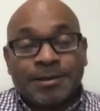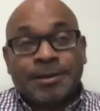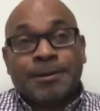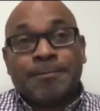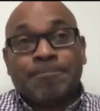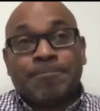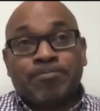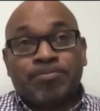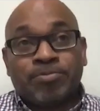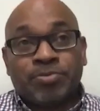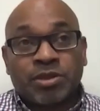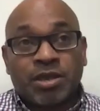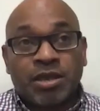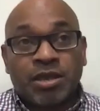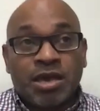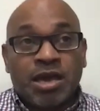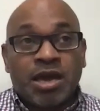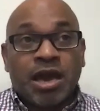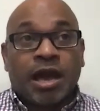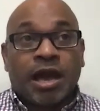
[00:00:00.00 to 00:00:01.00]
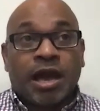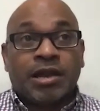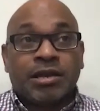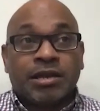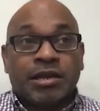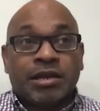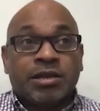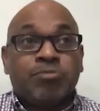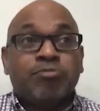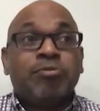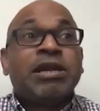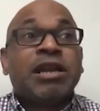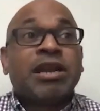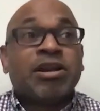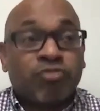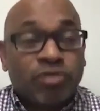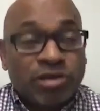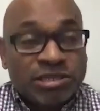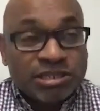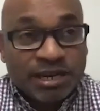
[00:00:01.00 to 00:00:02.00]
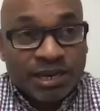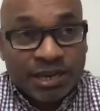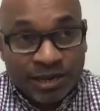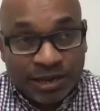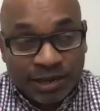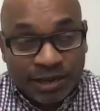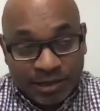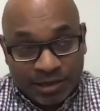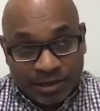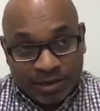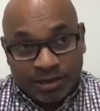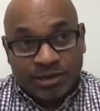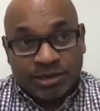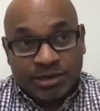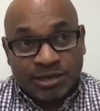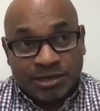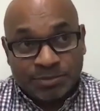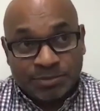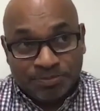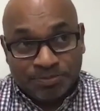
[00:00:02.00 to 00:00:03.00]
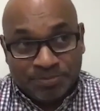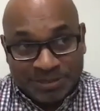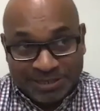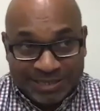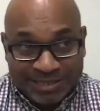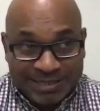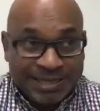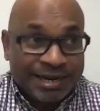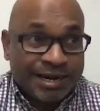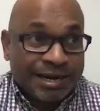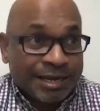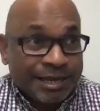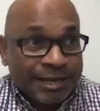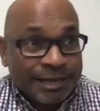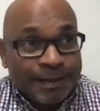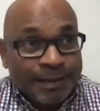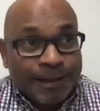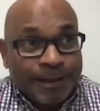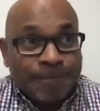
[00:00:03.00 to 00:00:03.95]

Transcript: in Midland region, particularly,